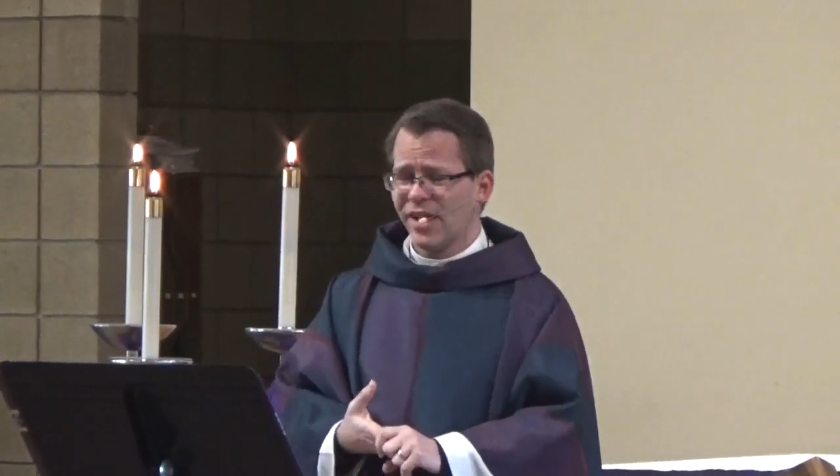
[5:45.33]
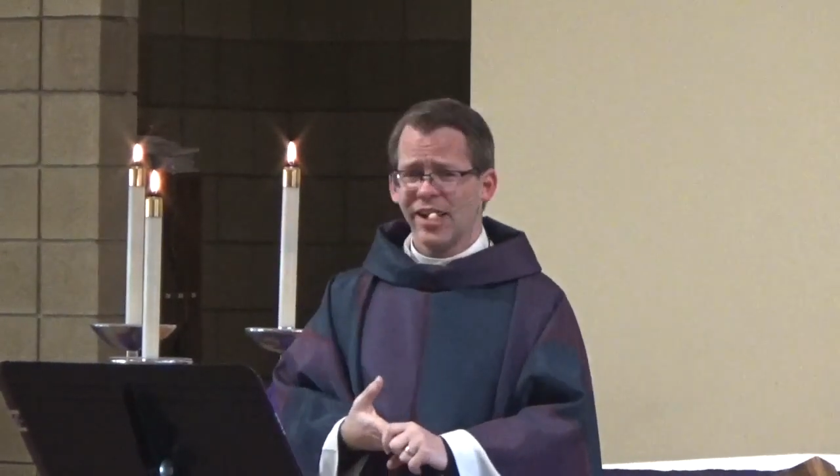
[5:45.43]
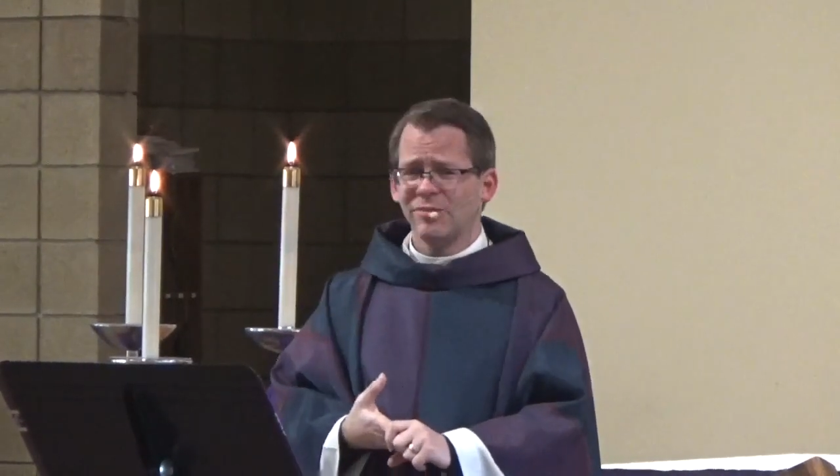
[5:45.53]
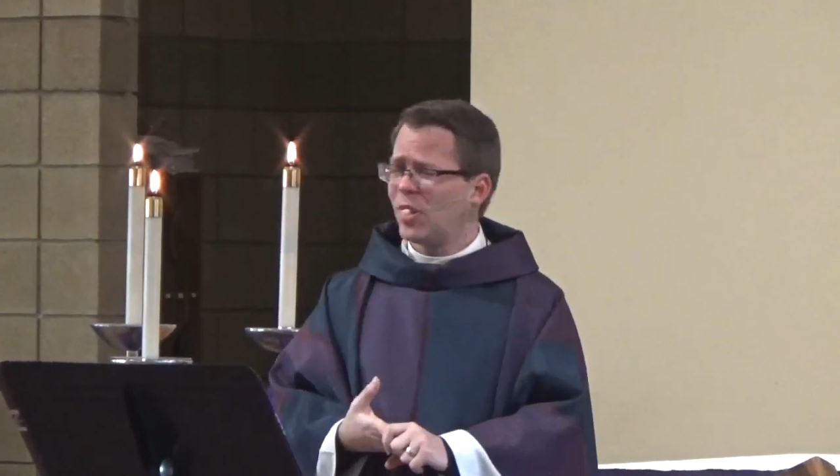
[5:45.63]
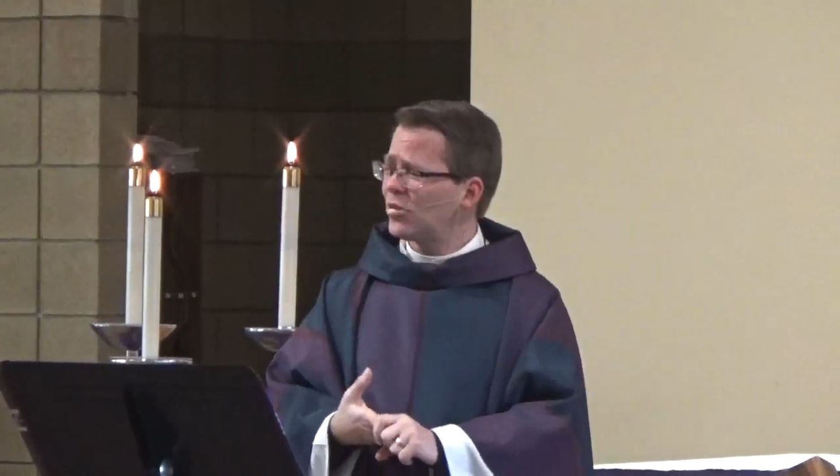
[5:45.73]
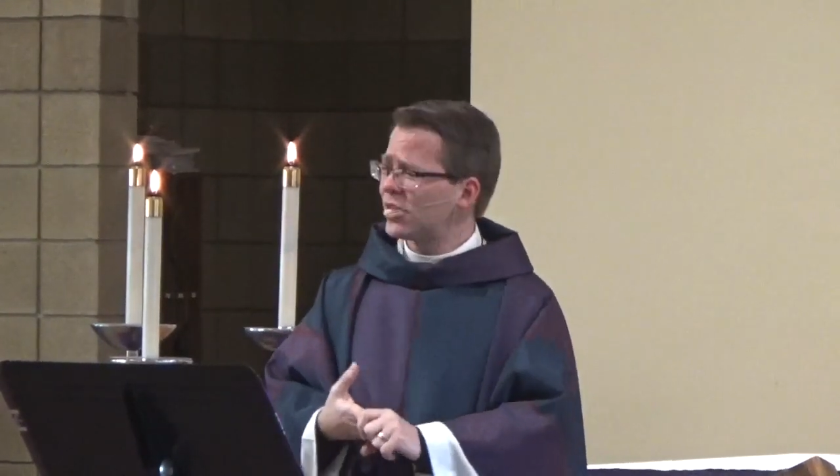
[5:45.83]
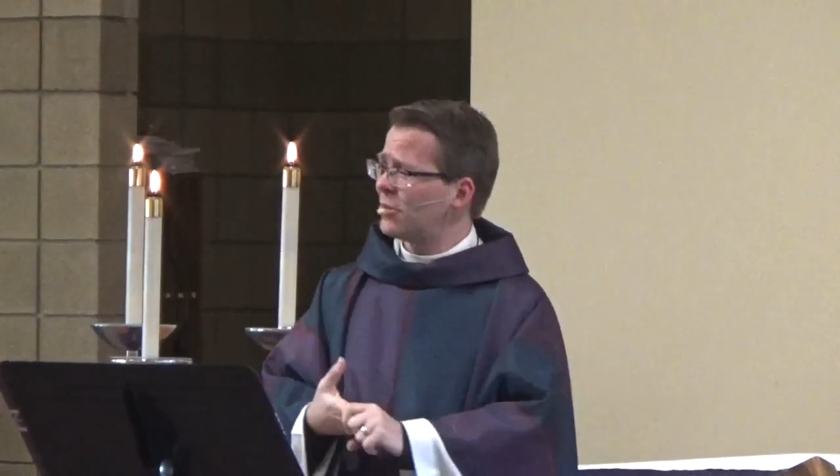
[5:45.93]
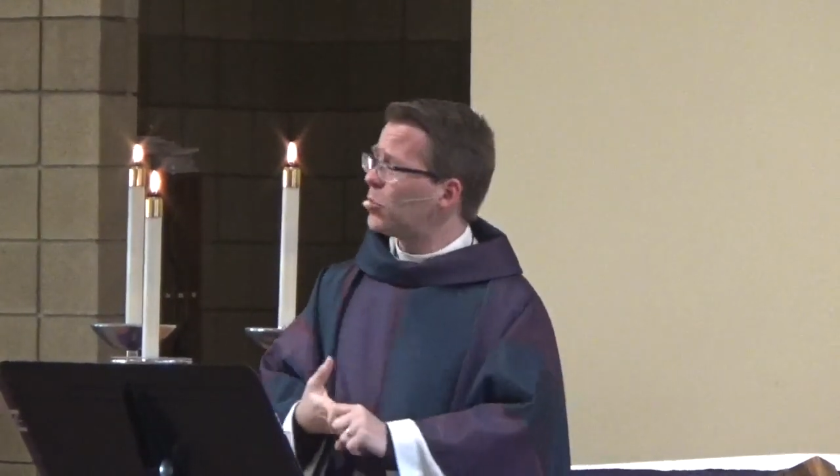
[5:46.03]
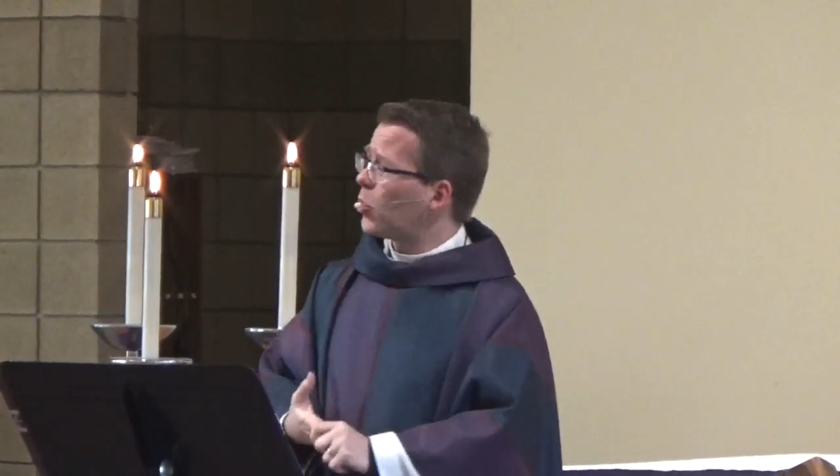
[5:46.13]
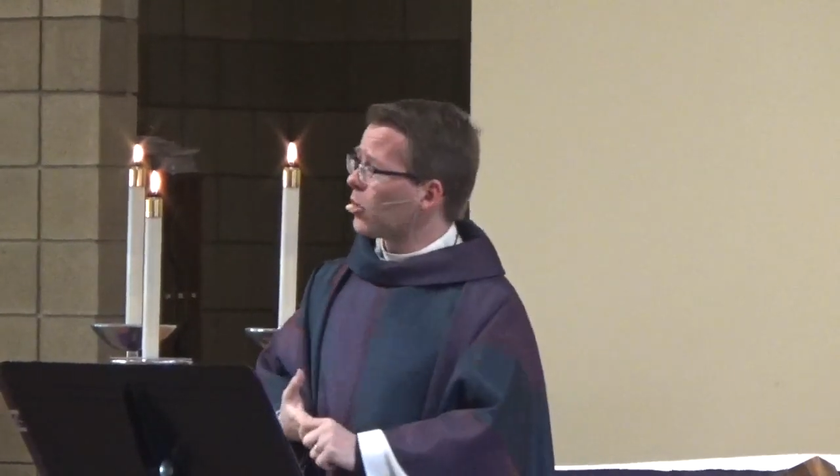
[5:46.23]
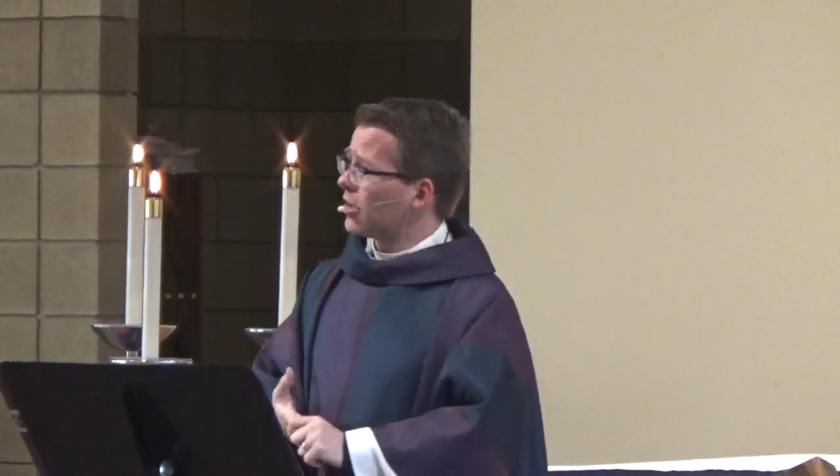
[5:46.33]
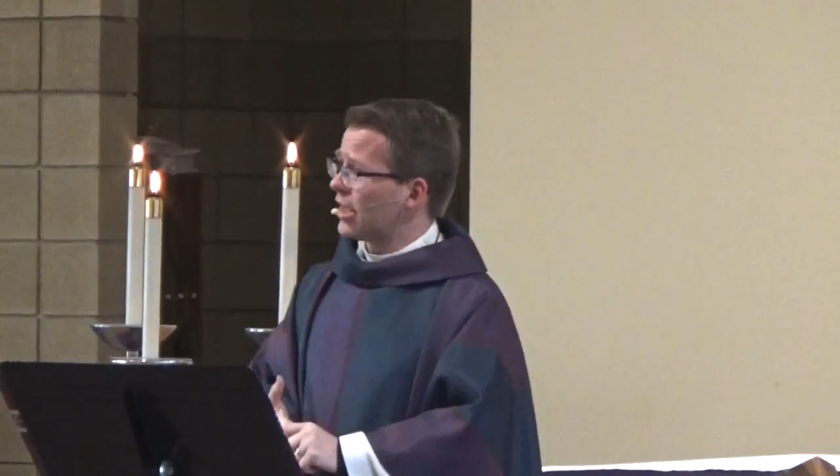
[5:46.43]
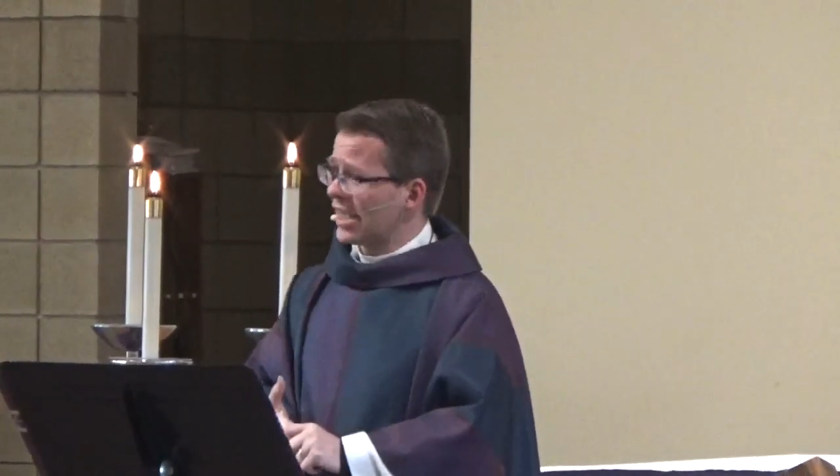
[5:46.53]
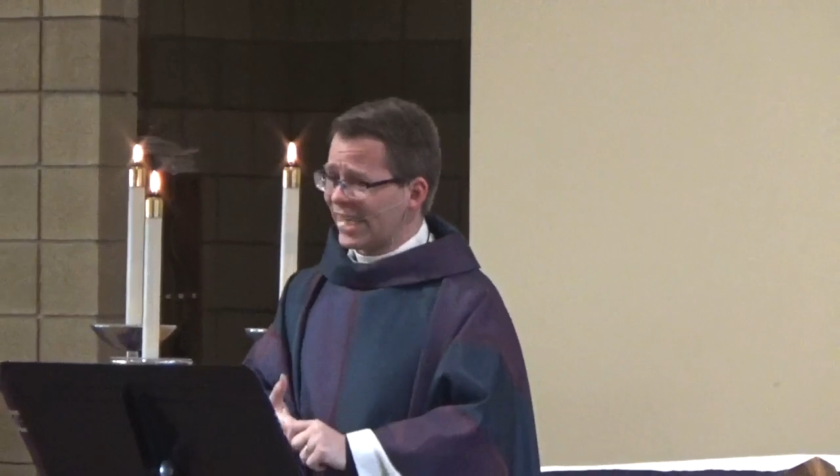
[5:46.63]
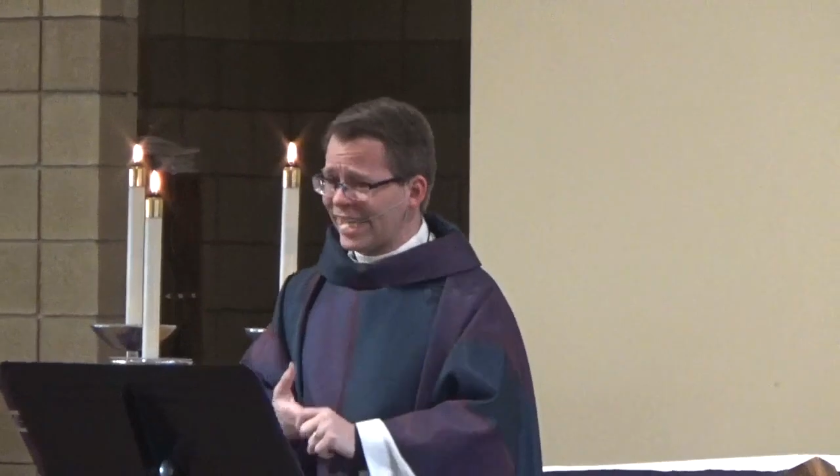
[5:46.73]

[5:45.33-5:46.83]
And most importantly,